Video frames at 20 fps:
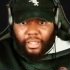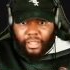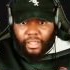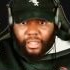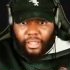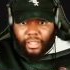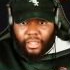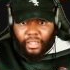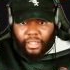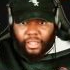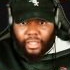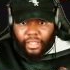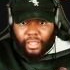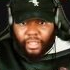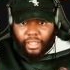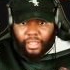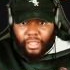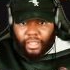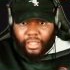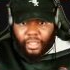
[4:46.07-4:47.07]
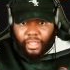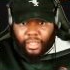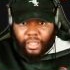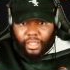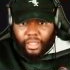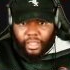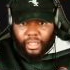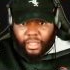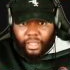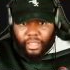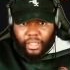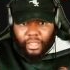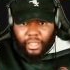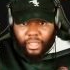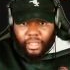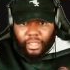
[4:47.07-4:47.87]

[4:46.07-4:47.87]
(silence)